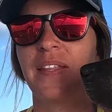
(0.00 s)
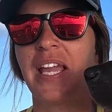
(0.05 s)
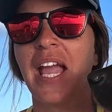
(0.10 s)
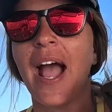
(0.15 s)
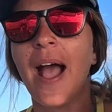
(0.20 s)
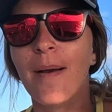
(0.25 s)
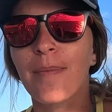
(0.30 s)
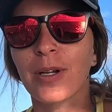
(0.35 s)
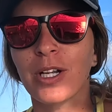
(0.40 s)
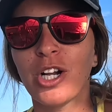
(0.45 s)
the
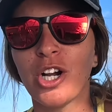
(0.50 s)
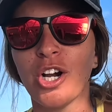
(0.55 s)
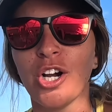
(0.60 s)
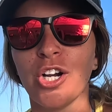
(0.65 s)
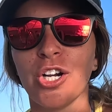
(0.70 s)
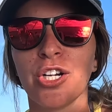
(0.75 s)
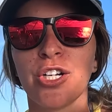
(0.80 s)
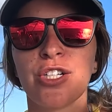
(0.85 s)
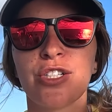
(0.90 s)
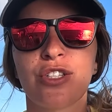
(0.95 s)

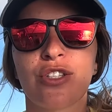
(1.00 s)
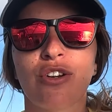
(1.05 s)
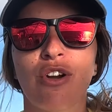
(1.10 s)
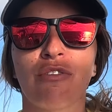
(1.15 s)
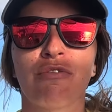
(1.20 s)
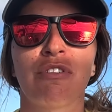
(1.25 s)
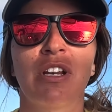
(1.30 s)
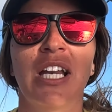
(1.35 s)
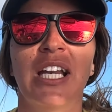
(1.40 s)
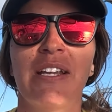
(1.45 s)
Abacos,
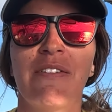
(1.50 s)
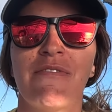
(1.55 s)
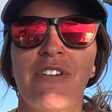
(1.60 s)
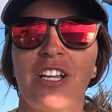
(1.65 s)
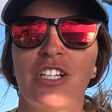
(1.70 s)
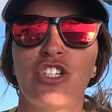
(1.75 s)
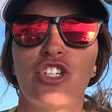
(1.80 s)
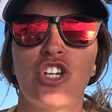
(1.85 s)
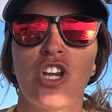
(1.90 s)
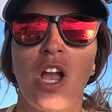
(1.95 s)
not really
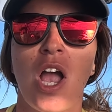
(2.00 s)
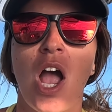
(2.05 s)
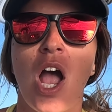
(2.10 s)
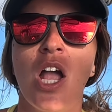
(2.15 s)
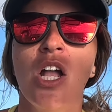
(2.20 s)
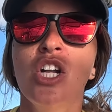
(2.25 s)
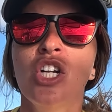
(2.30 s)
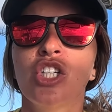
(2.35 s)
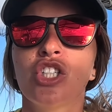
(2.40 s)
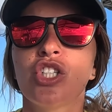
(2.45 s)
venture
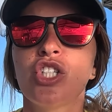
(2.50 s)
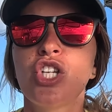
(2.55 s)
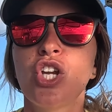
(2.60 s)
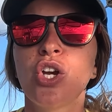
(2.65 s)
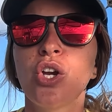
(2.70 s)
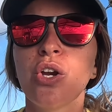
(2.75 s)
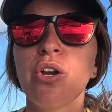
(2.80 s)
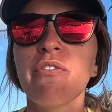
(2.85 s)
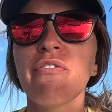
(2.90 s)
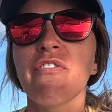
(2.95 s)

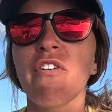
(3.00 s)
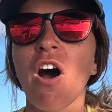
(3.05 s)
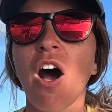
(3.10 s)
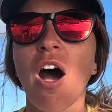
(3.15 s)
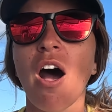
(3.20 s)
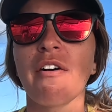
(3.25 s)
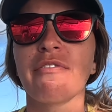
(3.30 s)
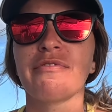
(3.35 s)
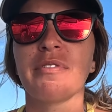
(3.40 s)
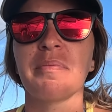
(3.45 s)
too
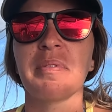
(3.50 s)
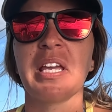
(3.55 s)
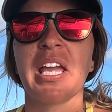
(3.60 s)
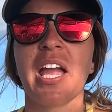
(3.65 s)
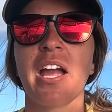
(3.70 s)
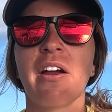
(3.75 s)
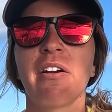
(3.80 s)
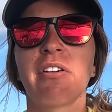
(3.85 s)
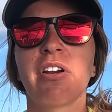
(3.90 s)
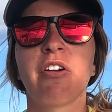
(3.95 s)
far from the
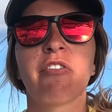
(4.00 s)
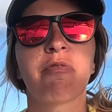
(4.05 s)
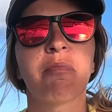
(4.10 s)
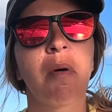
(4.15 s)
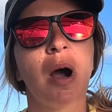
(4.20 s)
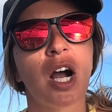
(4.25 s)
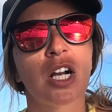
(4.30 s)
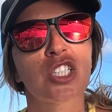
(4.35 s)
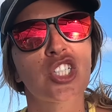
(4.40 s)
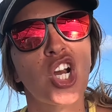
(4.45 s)
area of
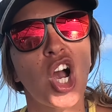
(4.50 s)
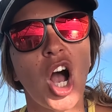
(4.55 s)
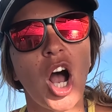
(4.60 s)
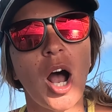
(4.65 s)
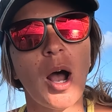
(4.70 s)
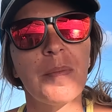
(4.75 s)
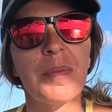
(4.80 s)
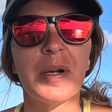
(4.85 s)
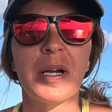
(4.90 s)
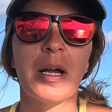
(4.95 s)
Marsh
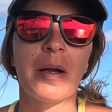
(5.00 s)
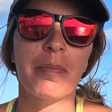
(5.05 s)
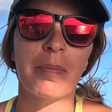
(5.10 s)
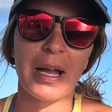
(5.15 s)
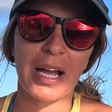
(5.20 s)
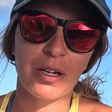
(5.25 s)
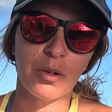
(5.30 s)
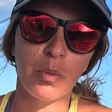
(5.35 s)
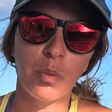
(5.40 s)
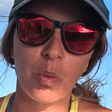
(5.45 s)
Harbour,
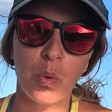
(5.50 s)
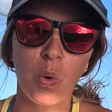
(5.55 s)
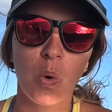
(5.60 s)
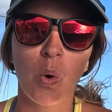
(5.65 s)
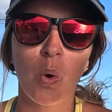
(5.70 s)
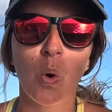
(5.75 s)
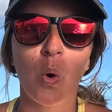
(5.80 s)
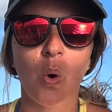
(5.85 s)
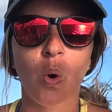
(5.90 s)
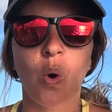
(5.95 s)
Man of
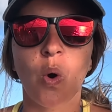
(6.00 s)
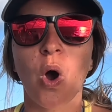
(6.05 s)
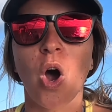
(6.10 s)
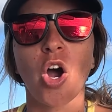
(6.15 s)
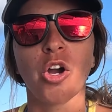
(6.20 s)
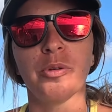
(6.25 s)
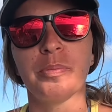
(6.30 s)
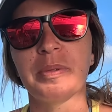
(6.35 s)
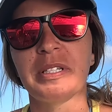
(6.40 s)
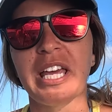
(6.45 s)
War,
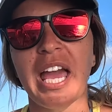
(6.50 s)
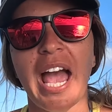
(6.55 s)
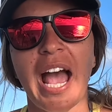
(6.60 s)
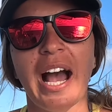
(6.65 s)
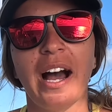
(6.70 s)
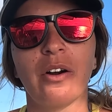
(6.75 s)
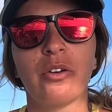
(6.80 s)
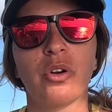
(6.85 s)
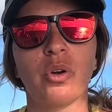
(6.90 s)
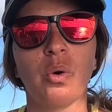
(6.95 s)

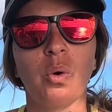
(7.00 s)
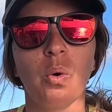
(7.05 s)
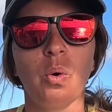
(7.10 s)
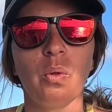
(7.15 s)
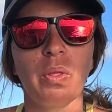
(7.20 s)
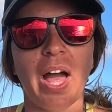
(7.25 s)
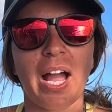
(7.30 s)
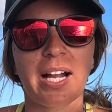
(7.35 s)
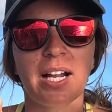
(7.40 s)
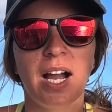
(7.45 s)
Hopetown,
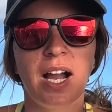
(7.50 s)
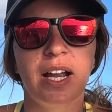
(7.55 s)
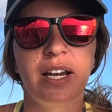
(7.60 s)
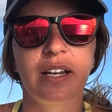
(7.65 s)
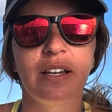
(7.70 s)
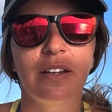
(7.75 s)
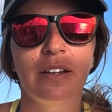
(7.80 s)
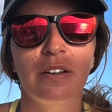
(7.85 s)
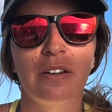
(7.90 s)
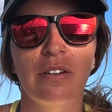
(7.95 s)
all that
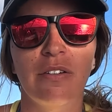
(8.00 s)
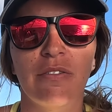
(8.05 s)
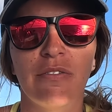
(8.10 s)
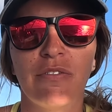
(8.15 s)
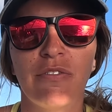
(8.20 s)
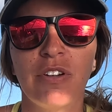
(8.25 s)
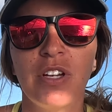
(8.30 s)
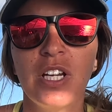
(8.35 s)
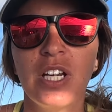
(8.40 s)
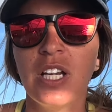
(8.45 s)
kind of
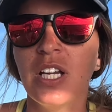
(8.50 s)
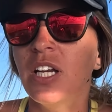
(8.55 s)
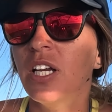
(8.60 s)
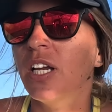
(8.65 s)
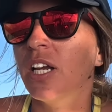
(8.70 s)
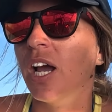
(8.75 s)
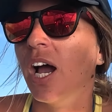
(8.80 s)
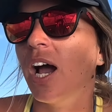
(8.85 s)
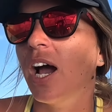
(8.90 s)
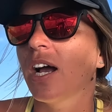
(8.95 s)

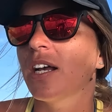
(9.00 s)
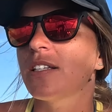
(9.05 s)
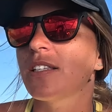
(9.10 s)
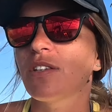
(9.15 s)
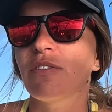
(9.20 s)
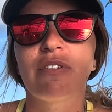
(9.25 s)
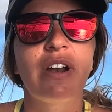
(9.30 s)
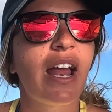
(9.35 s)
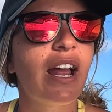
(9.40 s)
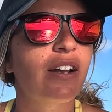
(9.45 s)
uh,
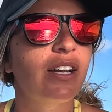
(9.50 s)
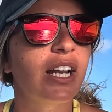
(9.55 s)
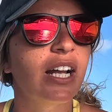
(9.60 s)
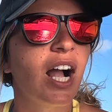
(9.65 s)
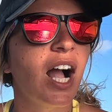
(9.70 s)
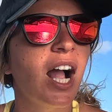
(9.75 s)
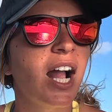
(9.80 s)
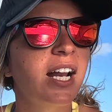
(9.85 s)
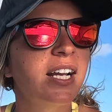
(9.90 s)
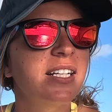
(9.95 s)
surrounding
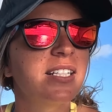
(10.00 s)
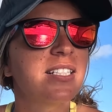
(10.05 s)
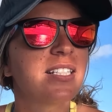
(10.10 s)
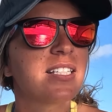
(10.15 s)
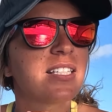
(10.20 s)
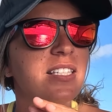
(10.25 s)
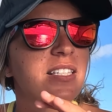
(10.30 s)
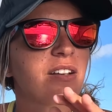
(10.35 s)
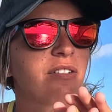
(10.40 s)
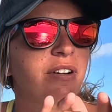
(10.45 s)

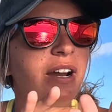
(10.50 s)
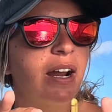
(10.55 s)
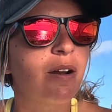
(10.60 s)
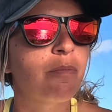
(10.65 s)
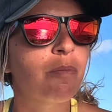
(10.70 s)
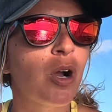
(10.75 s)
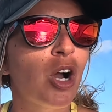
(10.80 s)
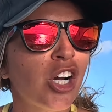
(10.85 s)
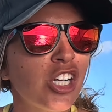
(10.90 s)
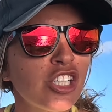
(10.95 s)
islands
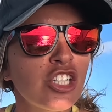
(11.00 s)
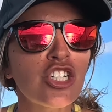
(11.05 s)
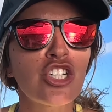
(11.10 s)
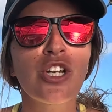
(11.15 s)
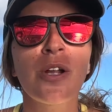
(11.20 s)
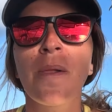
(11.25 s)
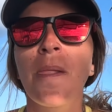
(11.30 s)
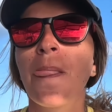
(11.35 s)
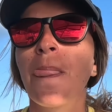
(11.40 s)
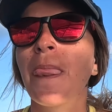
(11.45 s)
around
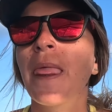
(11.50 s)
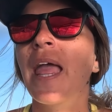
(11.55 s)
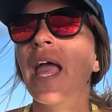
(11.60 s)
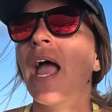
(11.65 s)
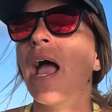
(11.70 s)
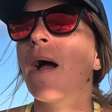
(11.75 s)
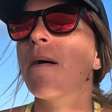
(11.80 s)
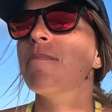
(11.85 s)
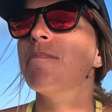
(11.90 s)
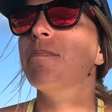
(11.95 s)
Marsh.
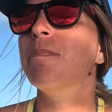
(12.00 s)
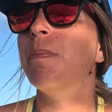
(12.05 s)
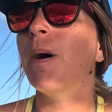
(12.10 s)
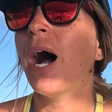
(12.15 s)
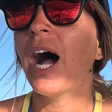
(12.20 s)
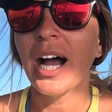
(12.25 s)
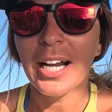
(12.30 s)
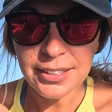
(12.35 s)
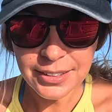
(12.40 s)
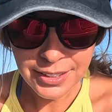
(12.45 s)

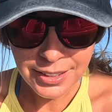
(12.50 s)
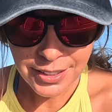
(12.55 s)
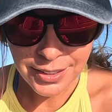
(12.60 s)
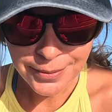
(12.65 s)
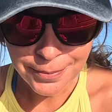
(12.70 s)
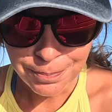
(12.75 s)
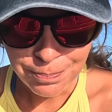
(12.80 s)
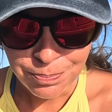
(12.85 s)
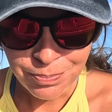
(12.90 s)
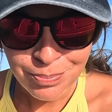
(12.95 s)
But
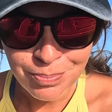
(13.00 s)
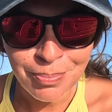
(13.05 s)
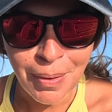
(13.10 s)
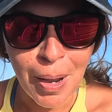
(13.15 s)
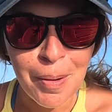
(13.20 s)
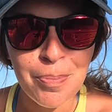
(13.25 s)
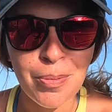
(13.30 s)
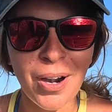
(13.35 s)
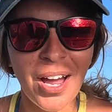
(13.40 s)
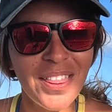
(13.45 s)

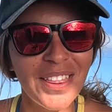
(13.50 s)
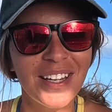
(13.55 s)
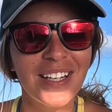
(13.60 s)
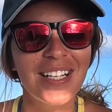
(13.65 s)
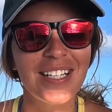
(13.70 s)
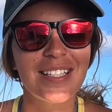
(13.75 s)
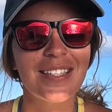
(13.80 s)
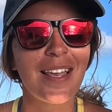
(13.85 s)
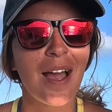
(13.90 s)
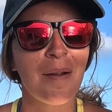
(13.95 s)
my brother
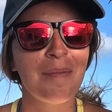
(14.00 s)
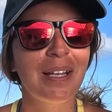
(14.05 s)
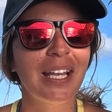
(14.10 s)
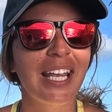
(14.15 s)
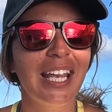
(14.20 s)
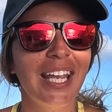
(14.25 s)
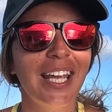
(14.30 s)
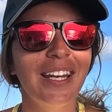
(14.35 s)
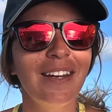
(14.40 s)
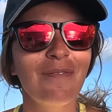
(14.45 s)
is
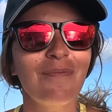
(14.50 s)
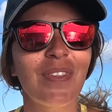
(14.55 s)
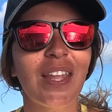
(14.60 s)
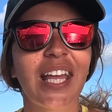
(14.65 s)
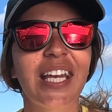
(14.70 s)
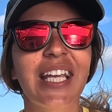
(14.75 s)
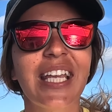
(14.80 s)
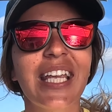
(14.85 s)
coming in and